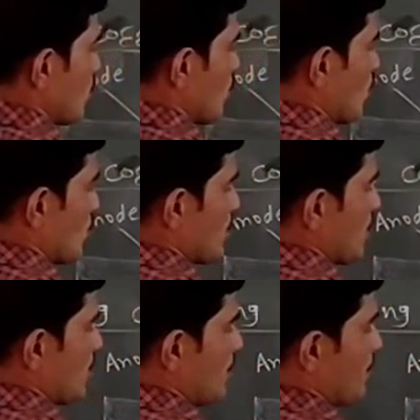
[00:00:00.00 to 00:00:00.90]
corrosion.
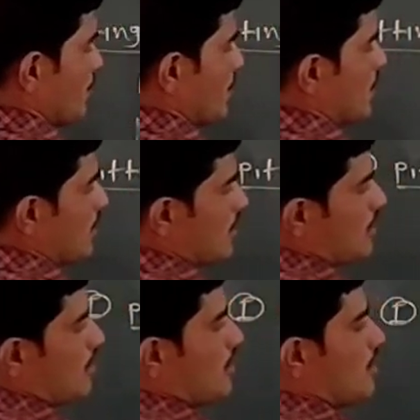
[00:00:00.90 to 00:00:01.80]

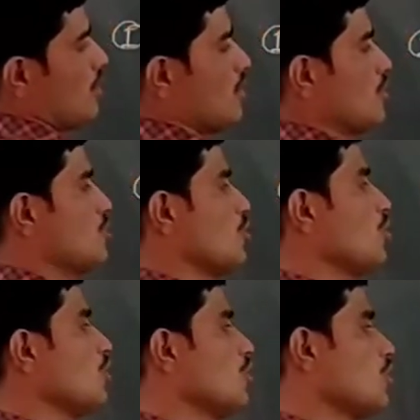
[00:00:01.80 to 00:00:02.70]

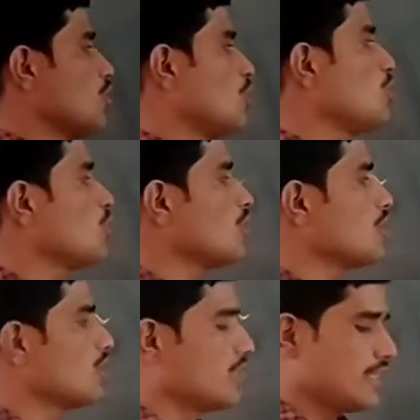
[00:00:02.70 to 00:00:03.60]
So look
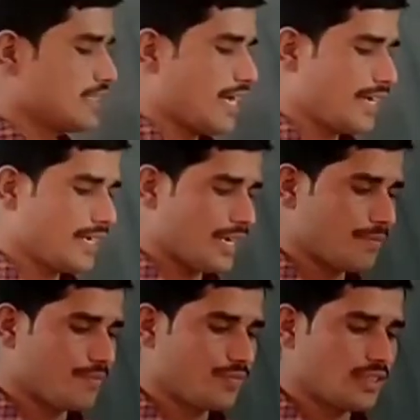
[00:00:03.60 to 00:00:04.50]
this
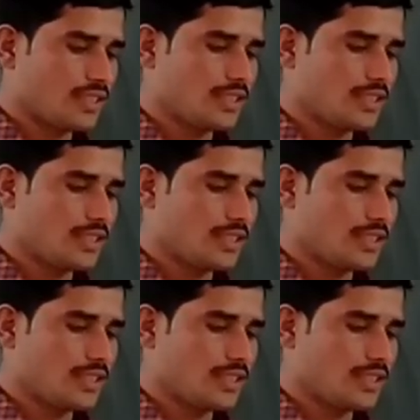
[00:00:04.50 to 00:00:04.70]
diagram.